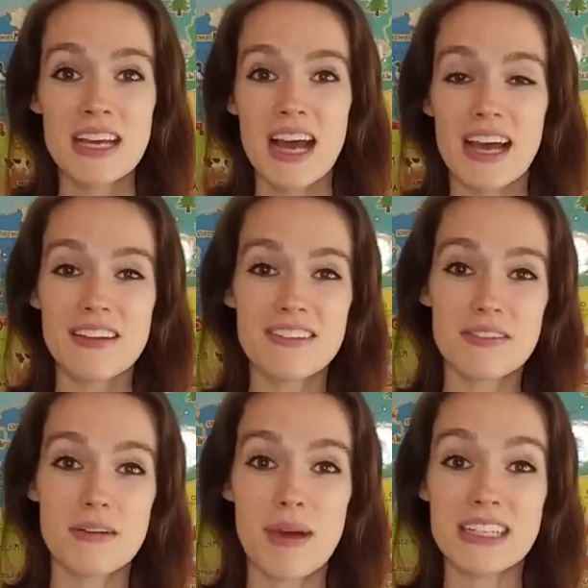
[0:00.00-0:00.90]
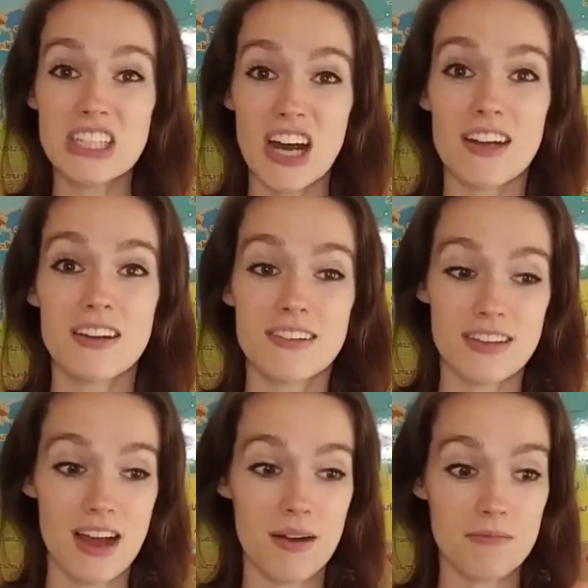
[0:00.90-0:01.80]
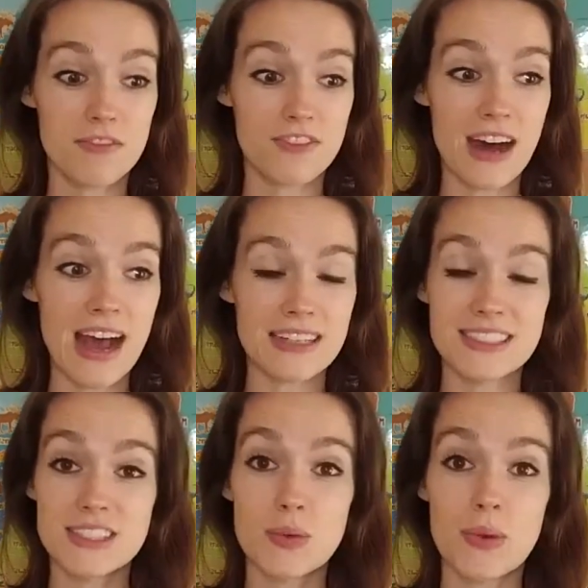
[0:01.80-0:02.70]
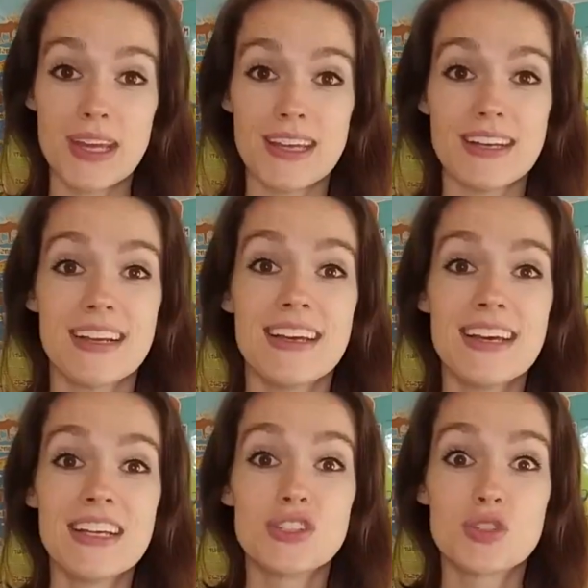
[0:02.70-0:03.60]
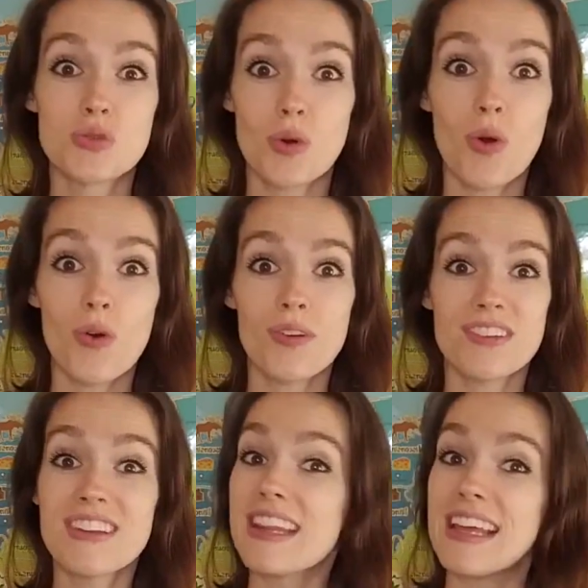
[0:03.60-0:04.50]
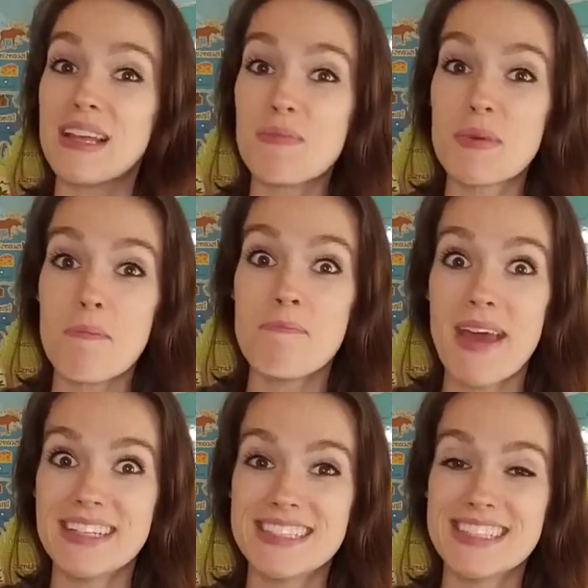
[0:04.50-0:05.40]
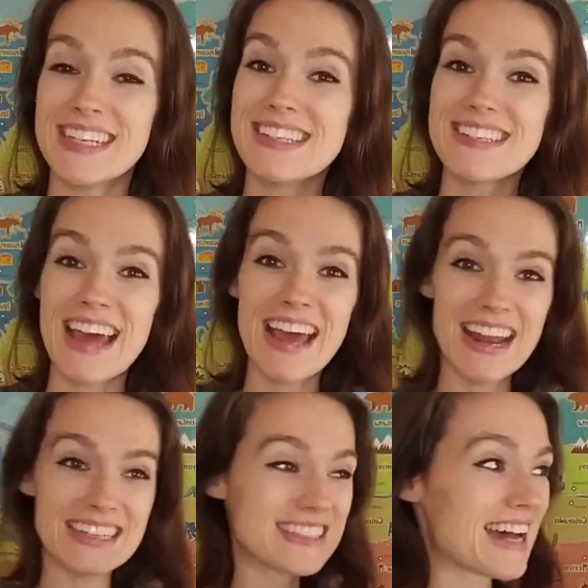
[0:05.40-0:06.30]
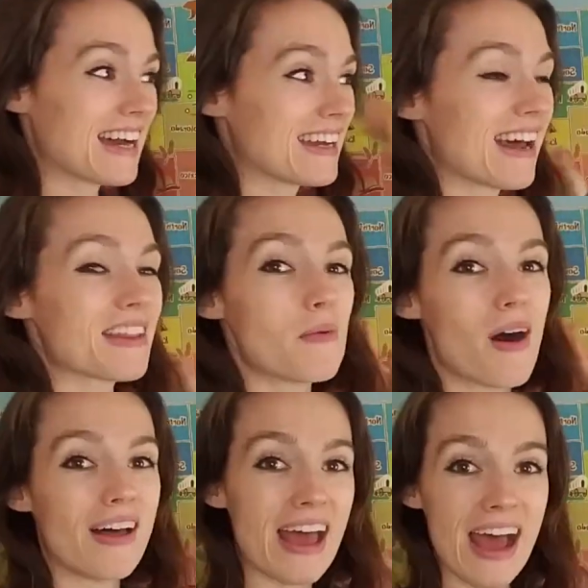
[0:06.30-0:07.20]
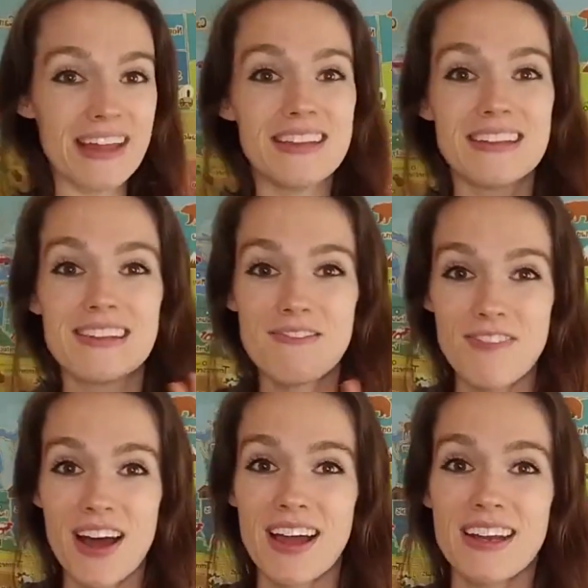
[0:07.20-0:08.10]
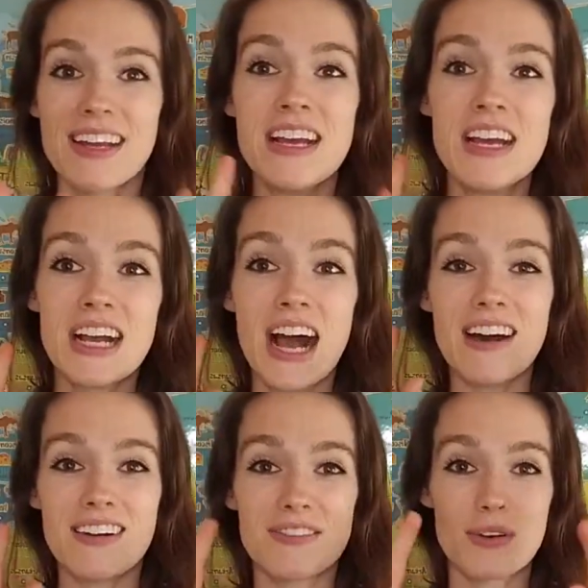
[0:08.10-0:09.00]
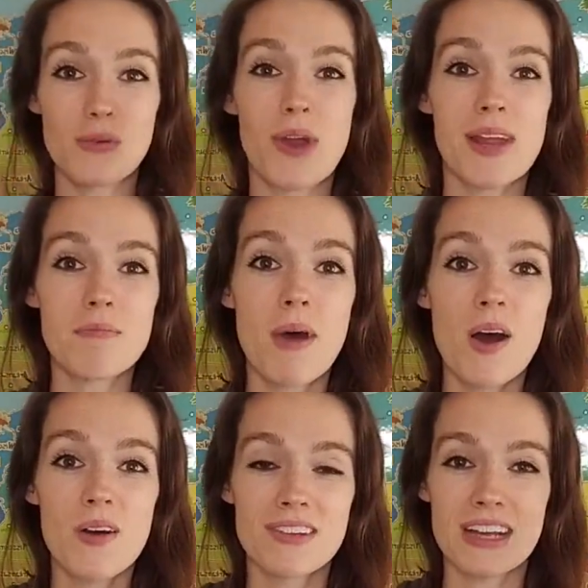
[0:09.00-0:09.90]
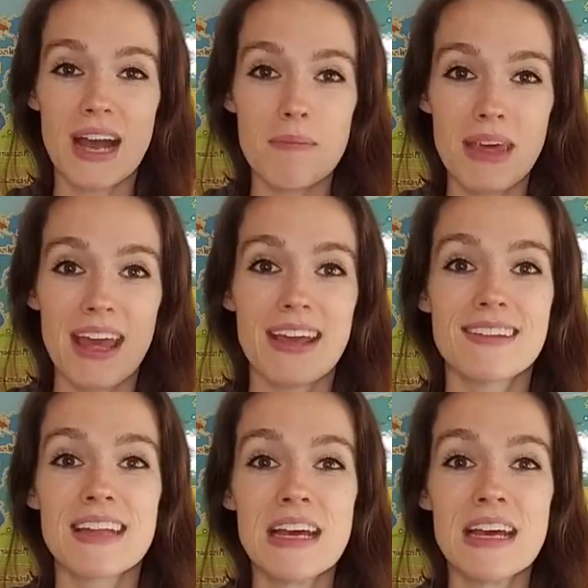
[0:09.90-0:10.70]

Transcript: I used one of my daughter's flat twin Trolls themed bed sheets, and I just hung it on the wall. It had these fun, colorful rainbows and cupcakes.